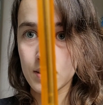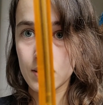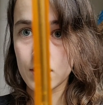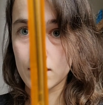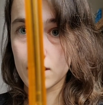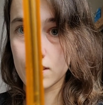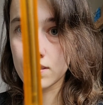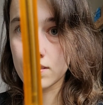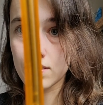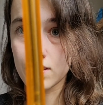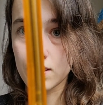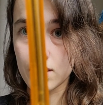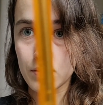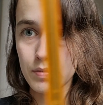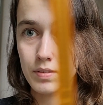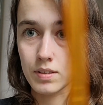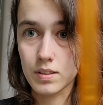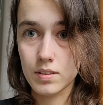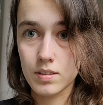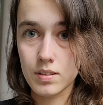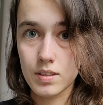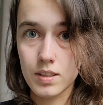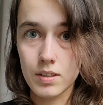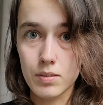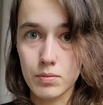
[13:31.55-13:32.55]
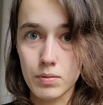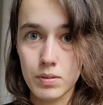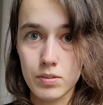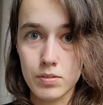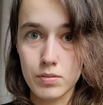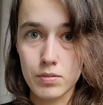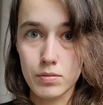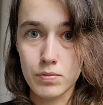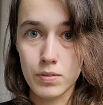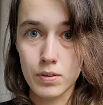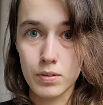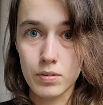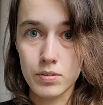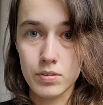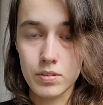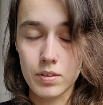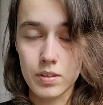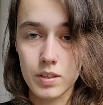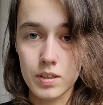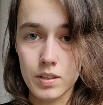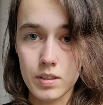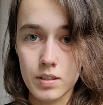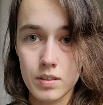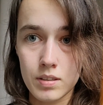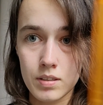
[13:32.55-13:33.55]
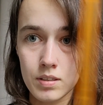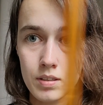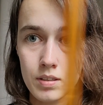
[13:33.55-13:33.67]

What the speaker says: Let's see if it wants to focus on it.